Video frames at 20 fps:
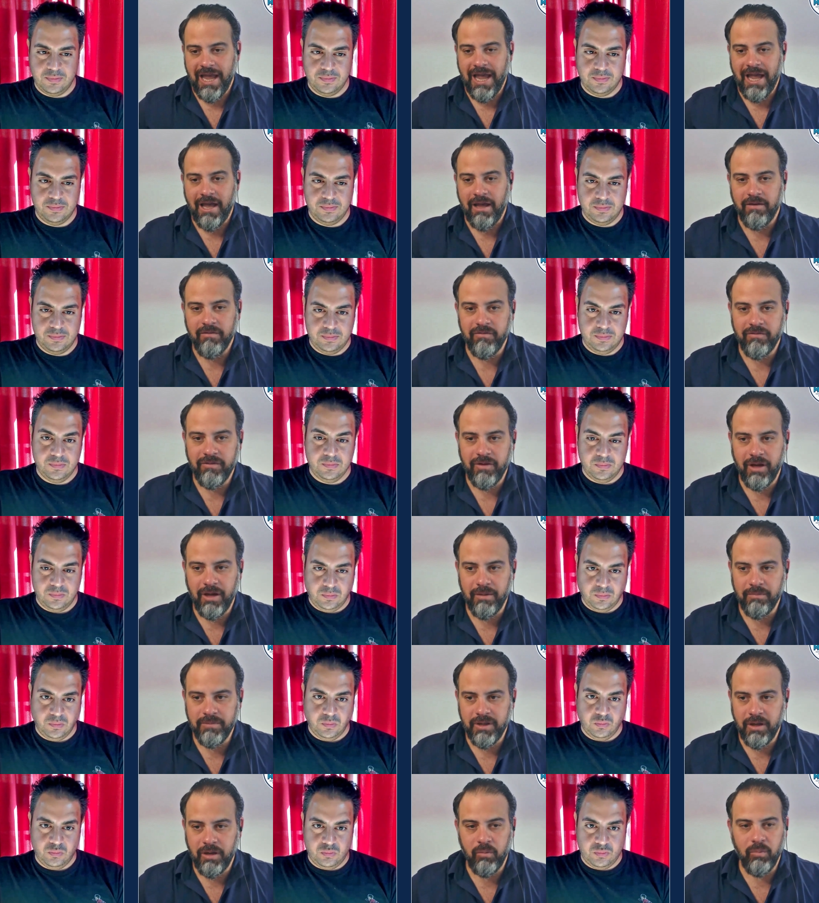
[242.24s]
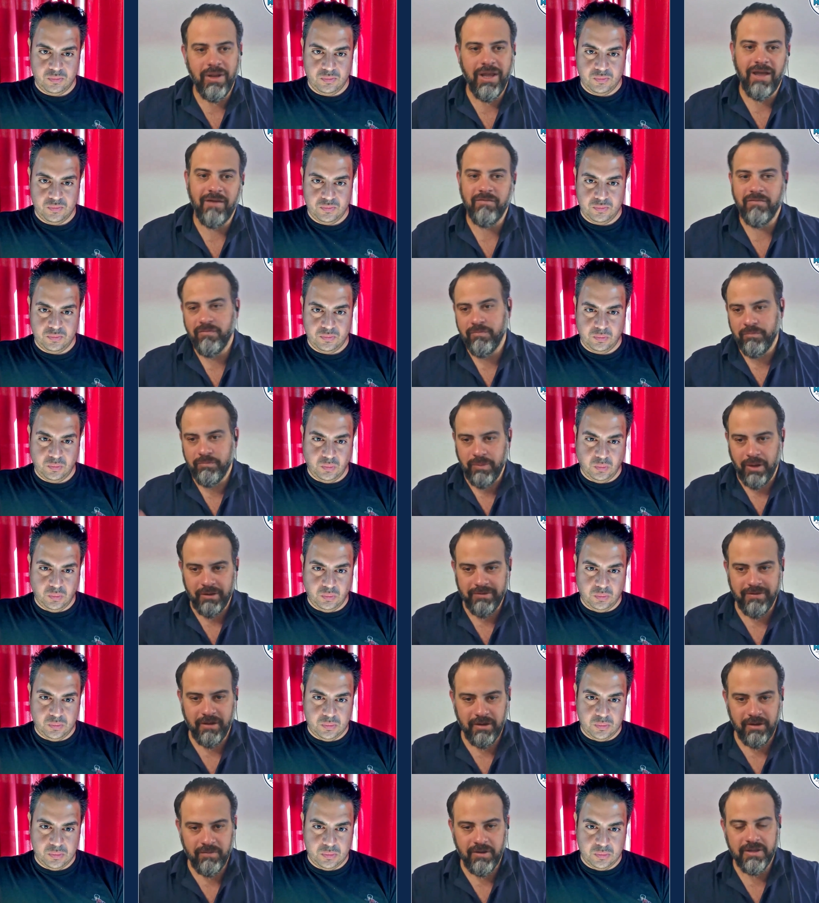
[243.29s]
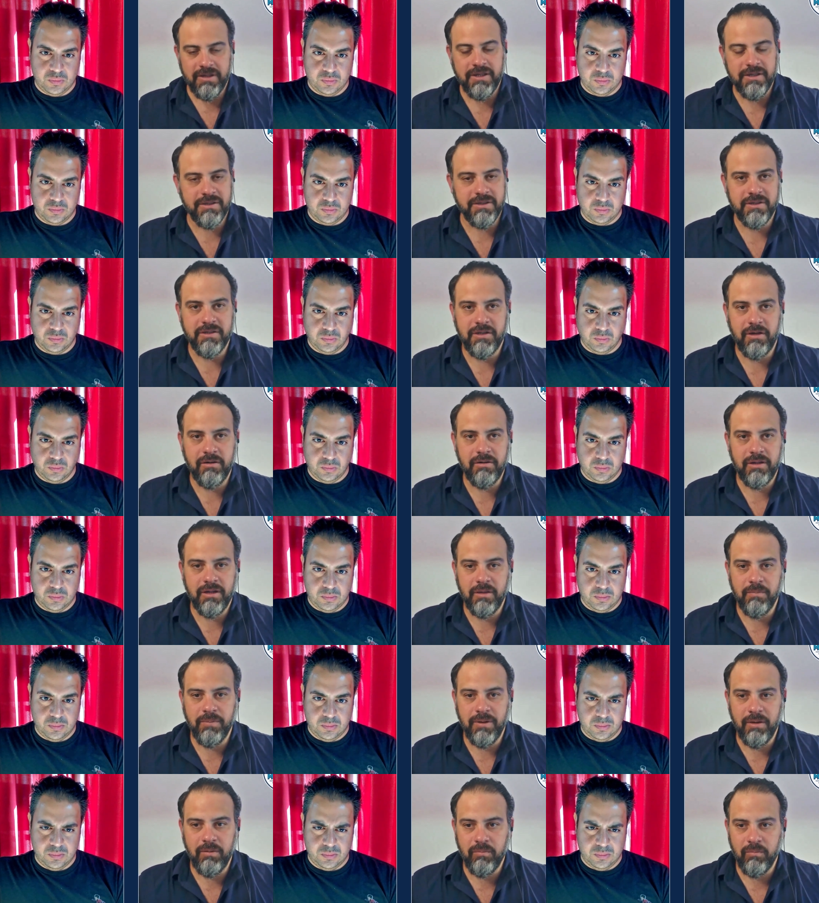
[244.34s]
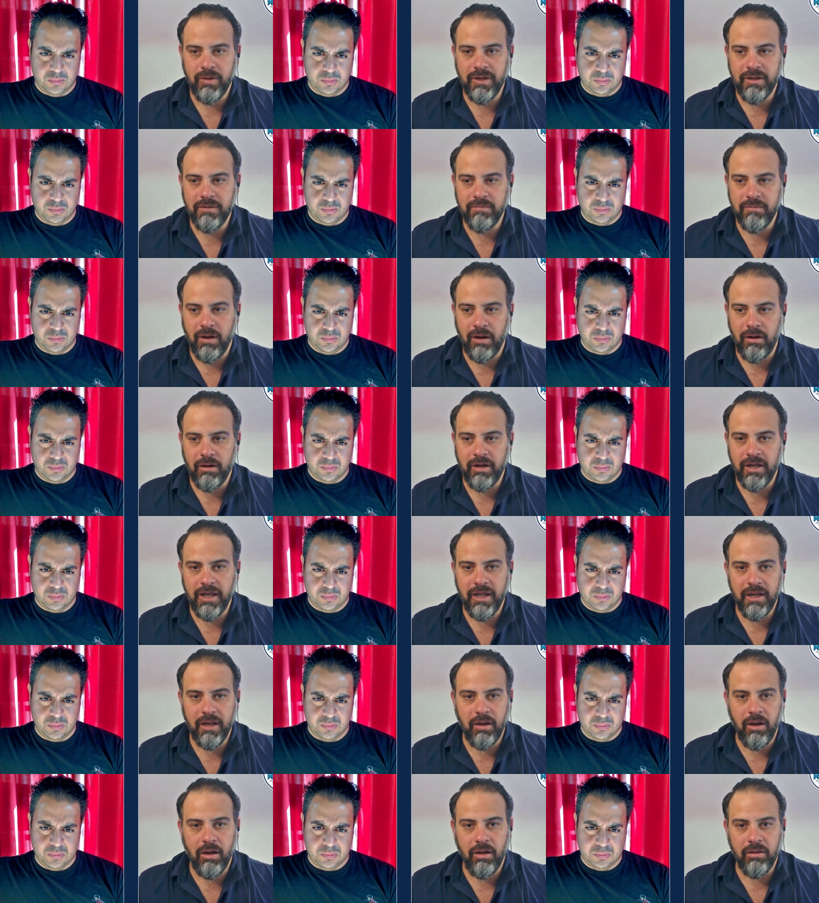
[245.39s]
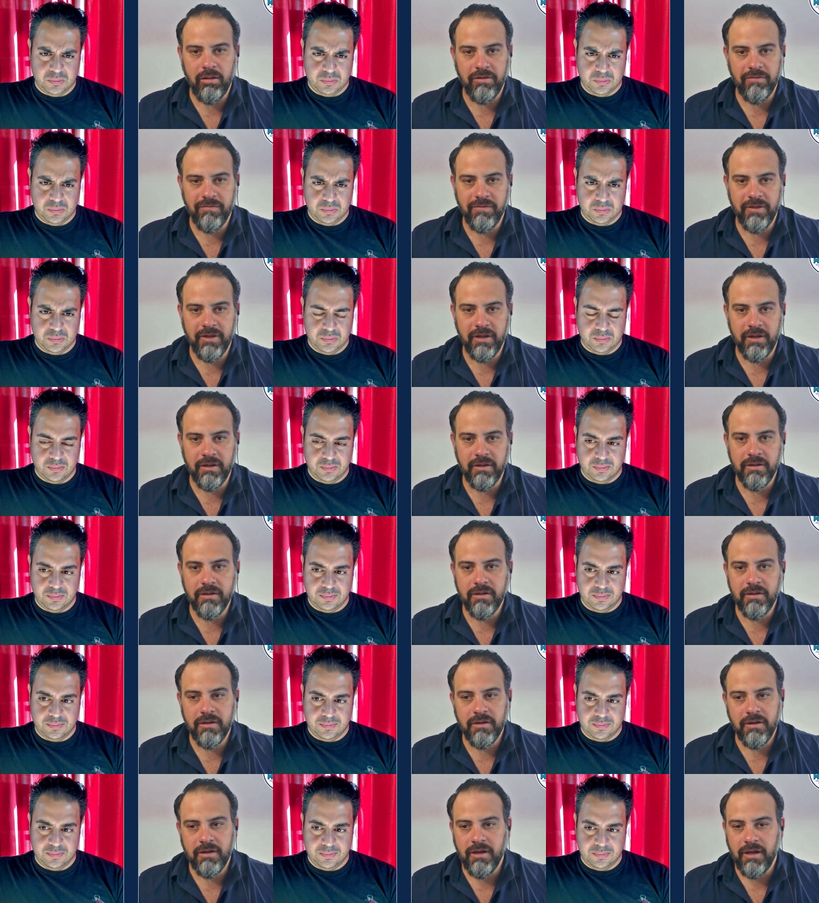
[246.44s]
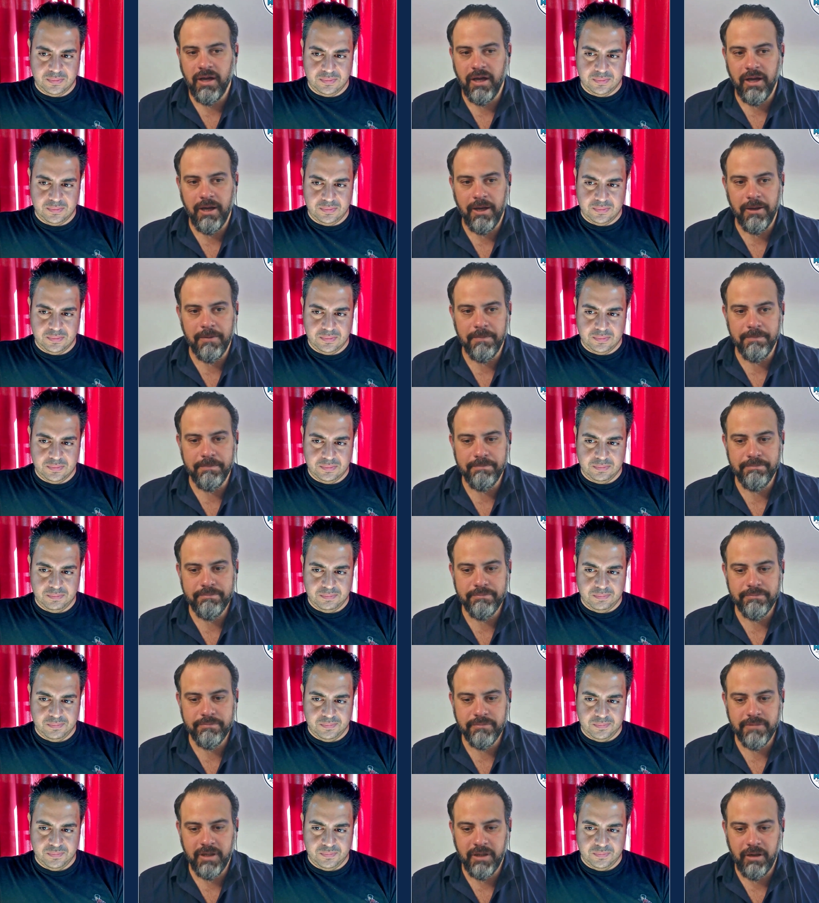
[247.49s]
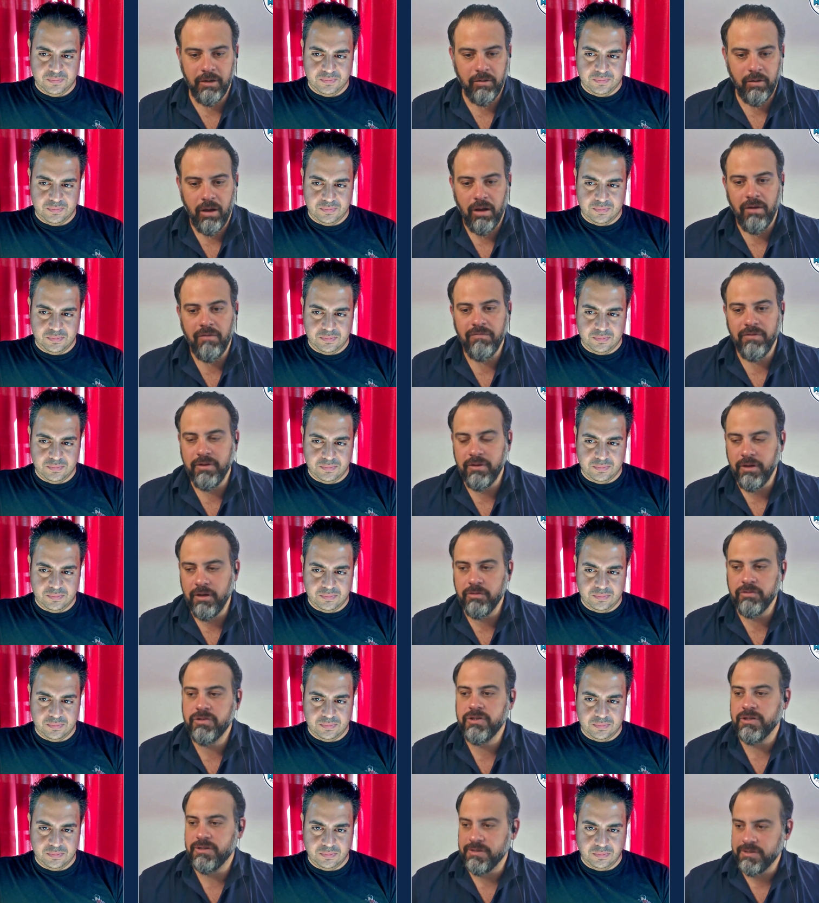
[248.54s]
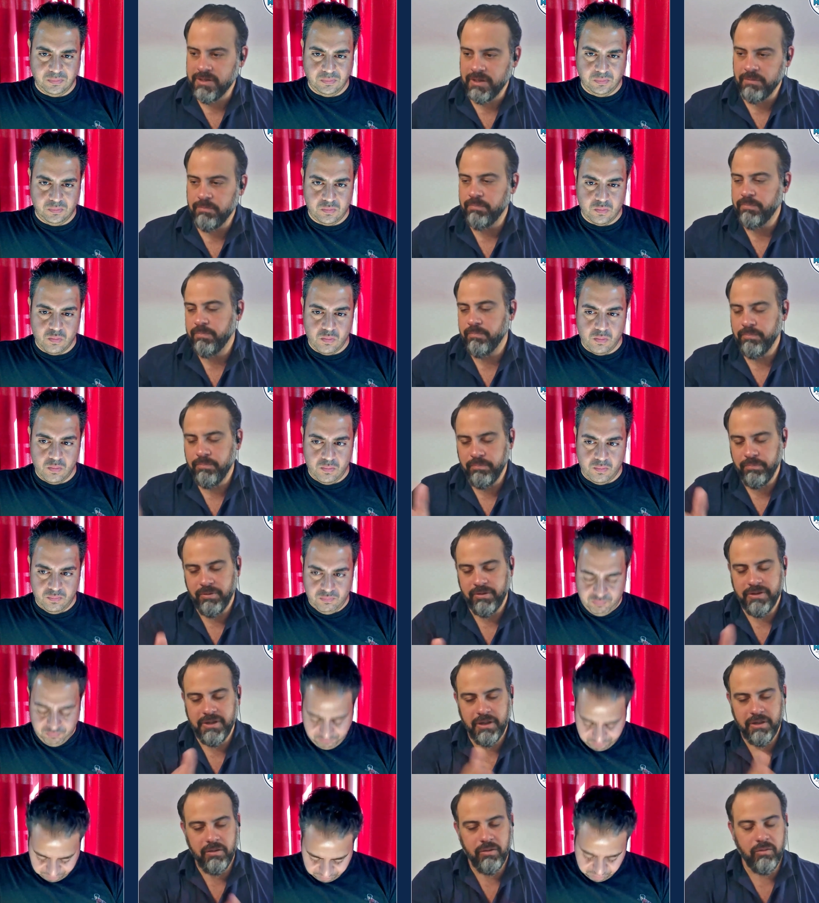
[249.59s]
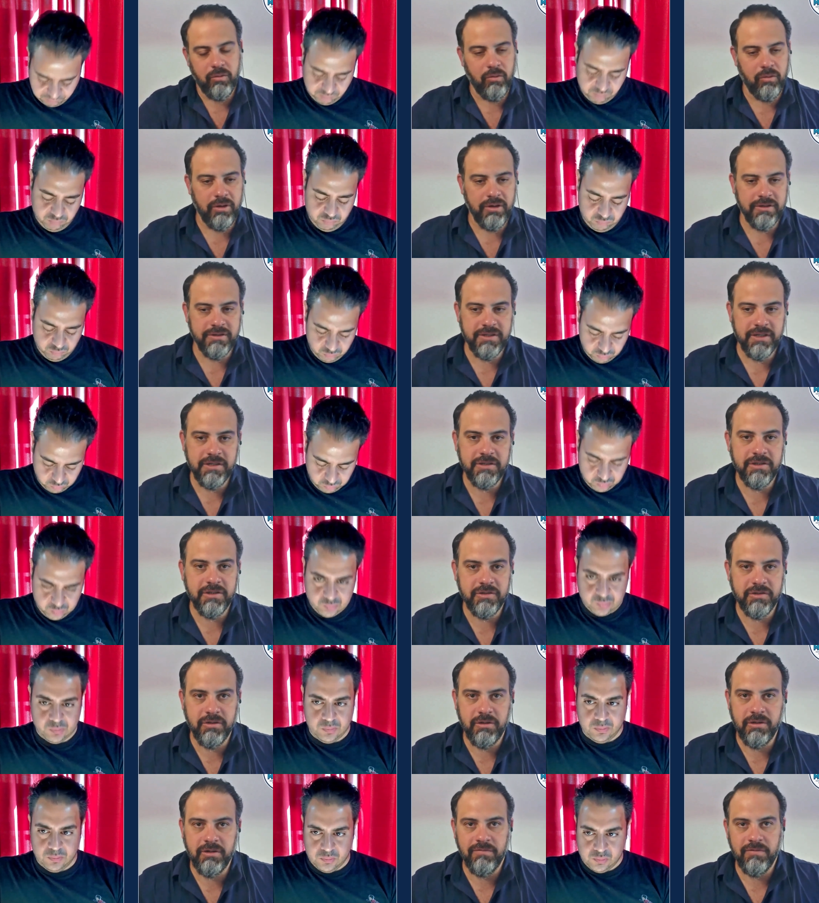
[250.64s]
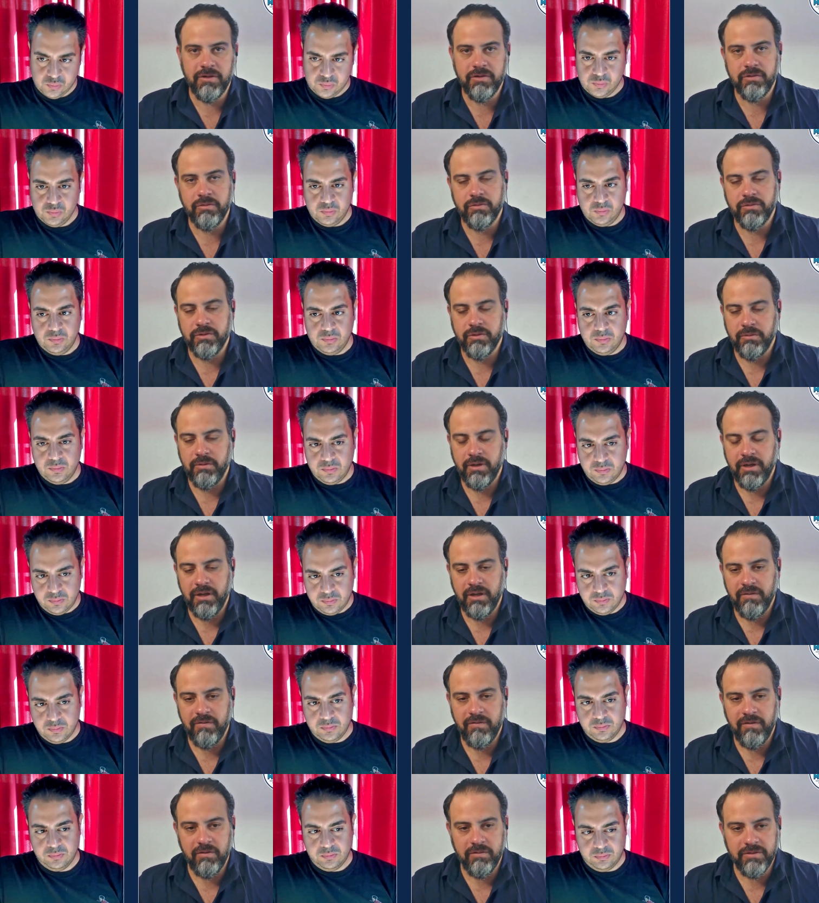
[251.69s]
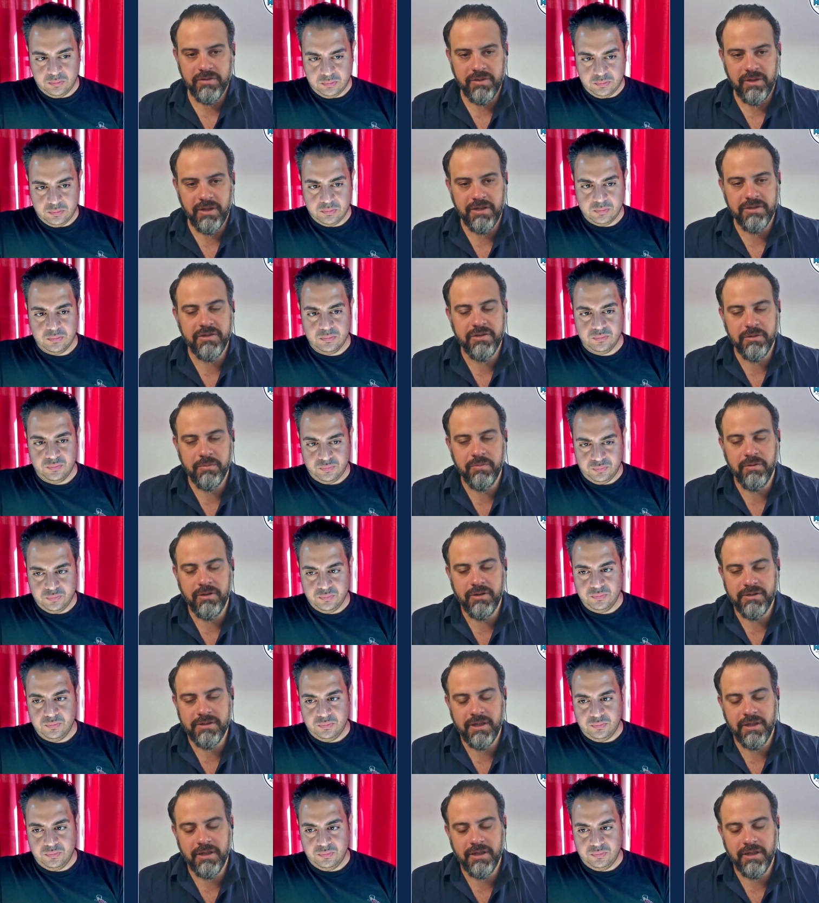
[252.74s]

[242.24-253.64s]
Speaker 1: have? Um, you know, we have a ton of ideas internally, but we aren't hitting all of the um you know, all the notions that particular organizations or individuals are running into. So that's super